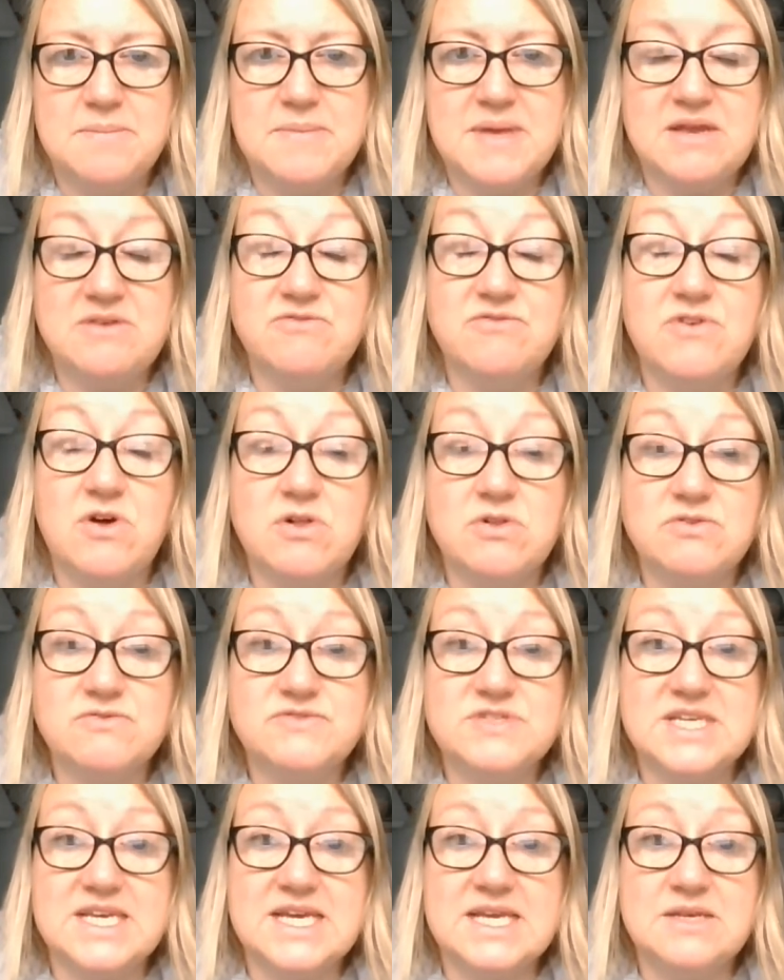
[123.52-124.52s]

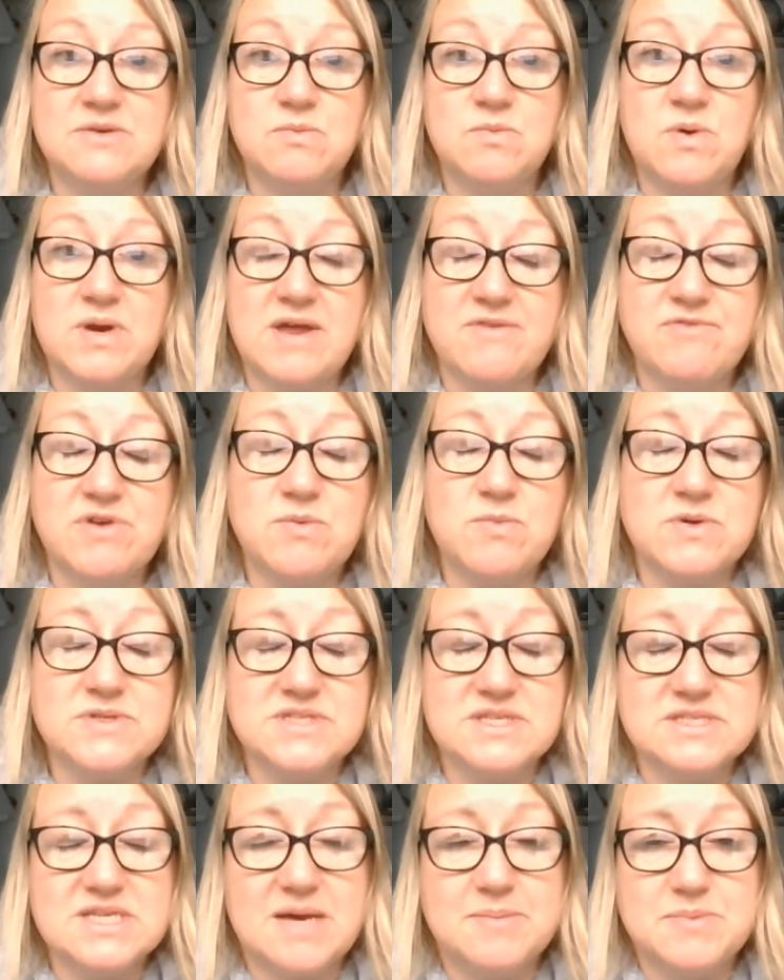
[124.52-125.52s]
involved in whatever it was
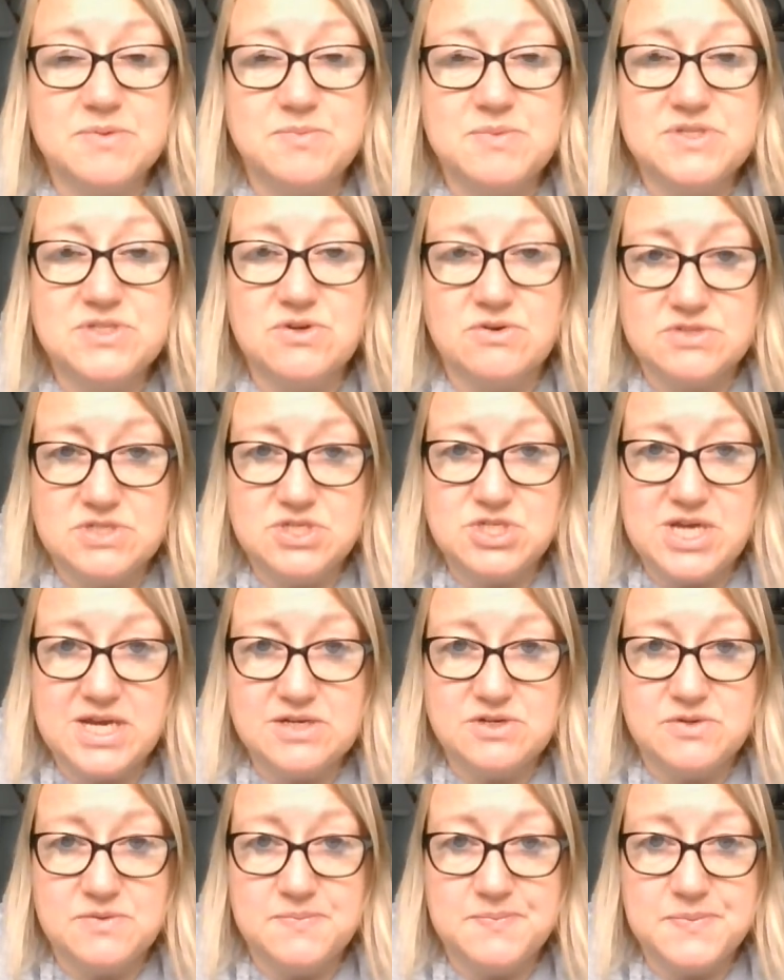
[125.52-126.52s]
that's happened with Dr.
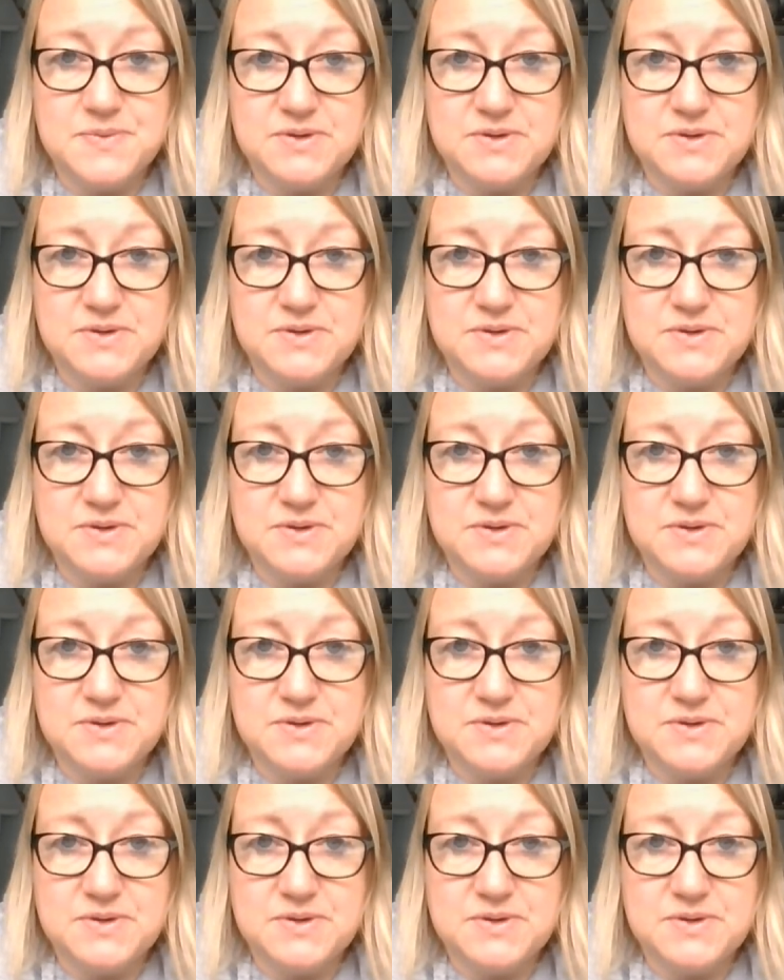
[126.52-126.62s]
Jekyll.